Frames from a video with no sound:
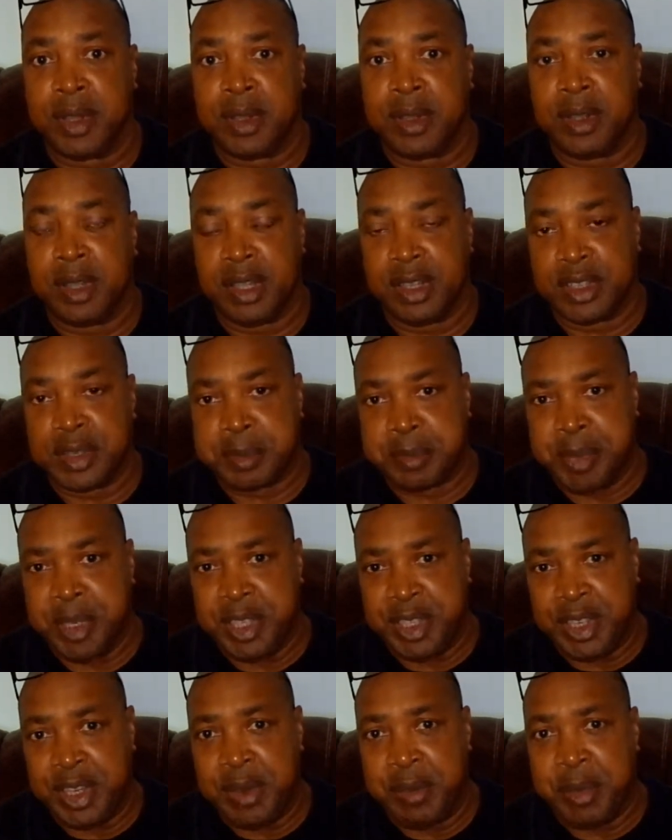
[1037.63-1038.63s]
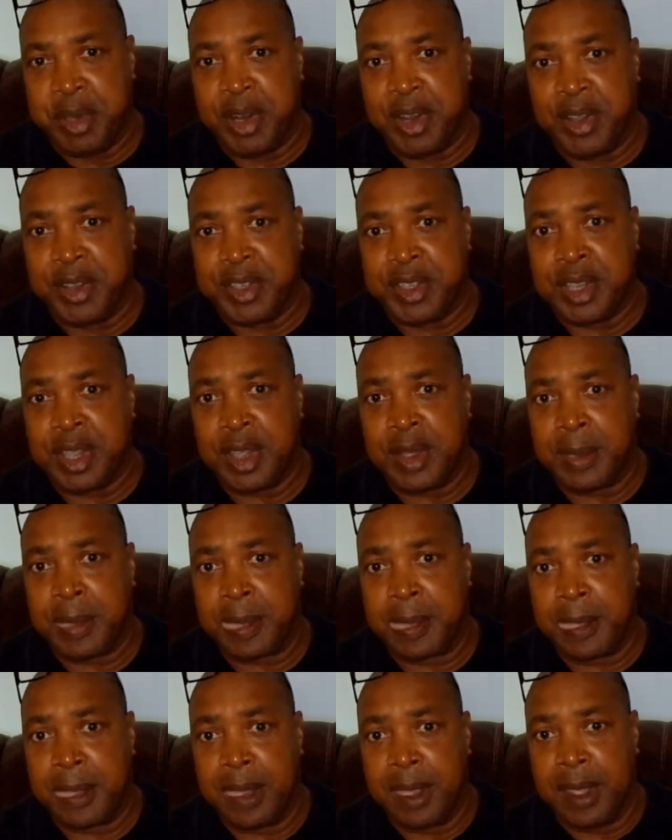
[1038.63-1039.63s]
It's been demonized,
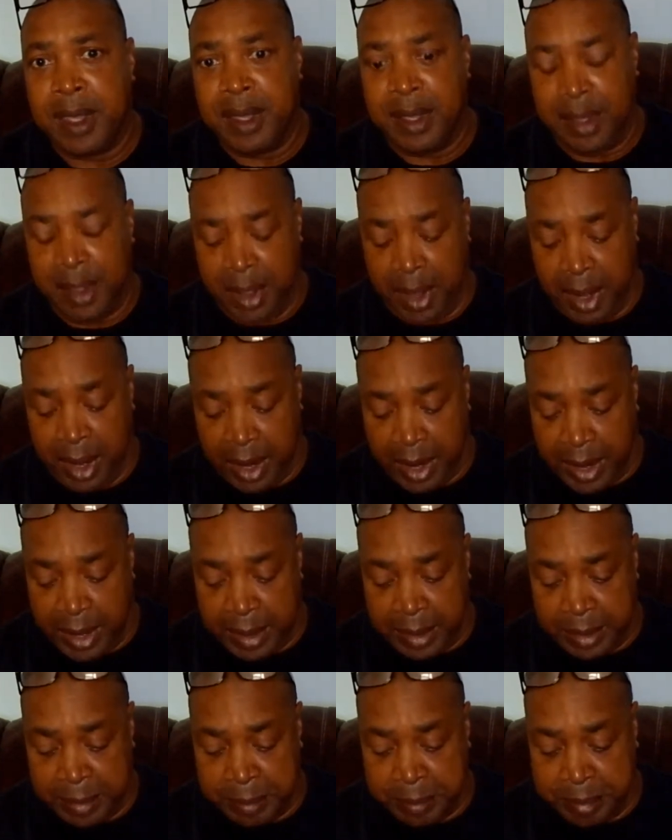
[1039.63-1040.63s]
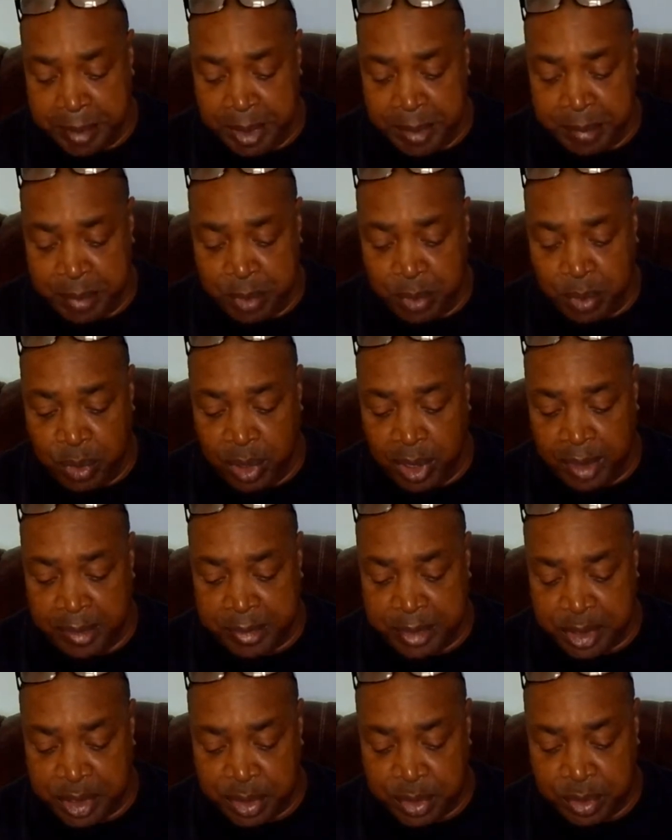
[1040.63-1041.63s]
and people have
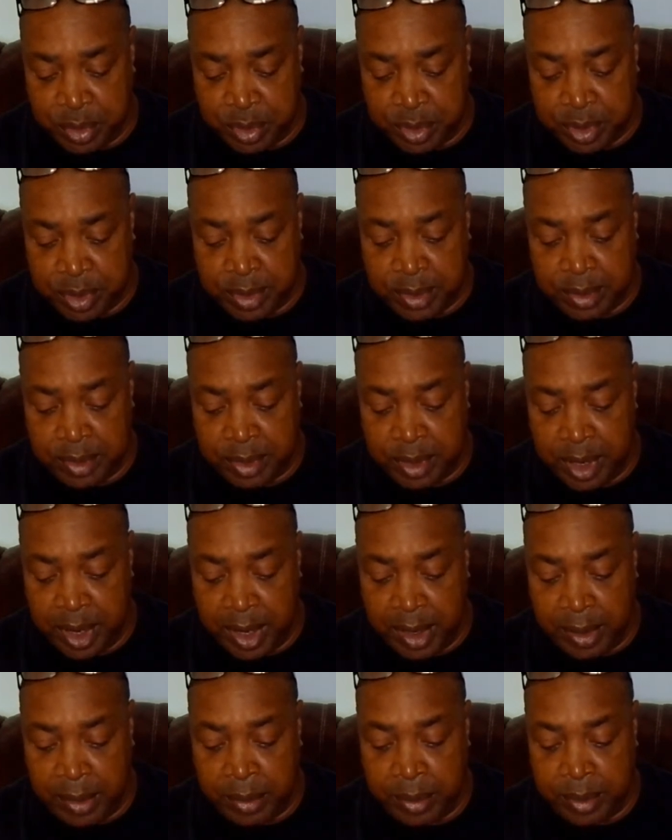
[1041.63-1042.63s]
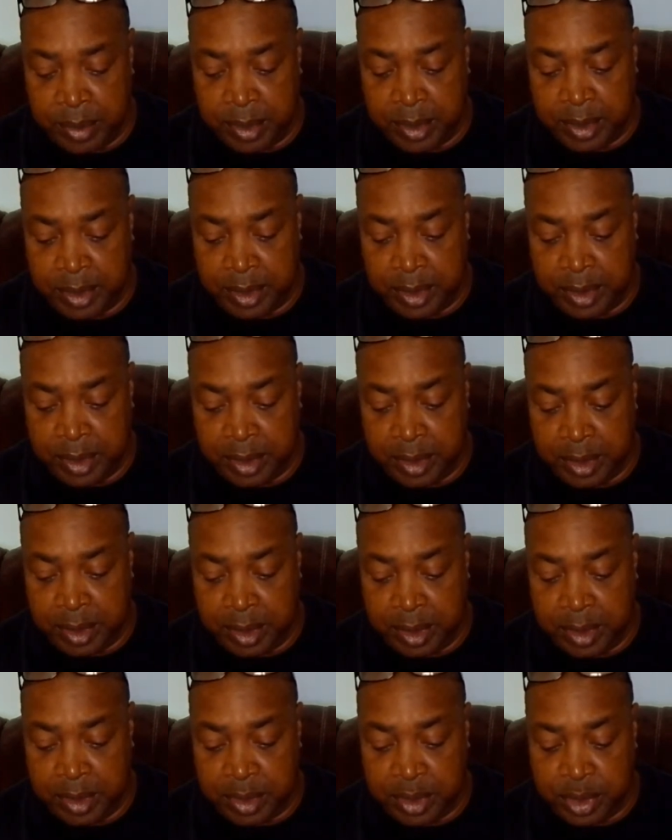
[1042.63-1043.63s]
turned now
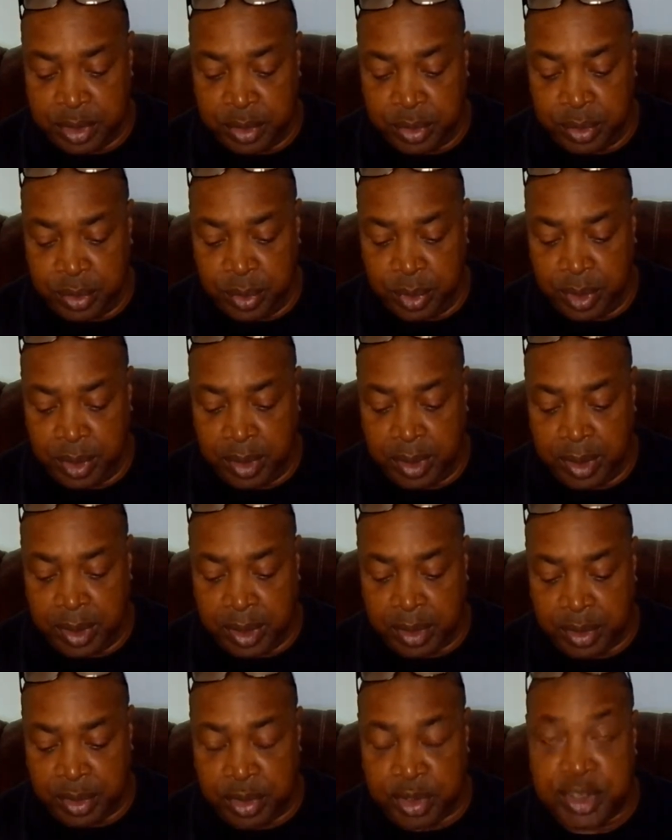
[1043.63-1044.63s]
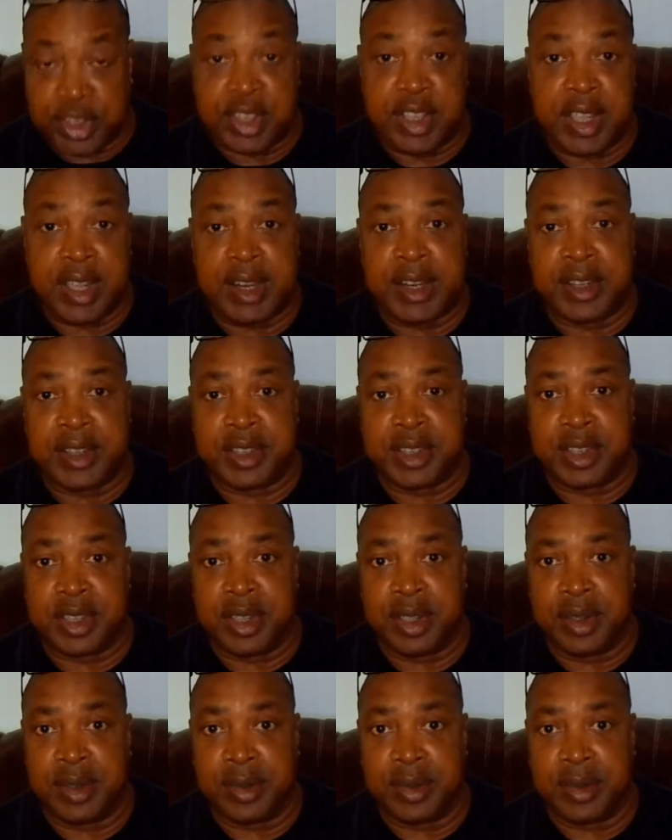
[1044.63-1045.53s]
to Christianity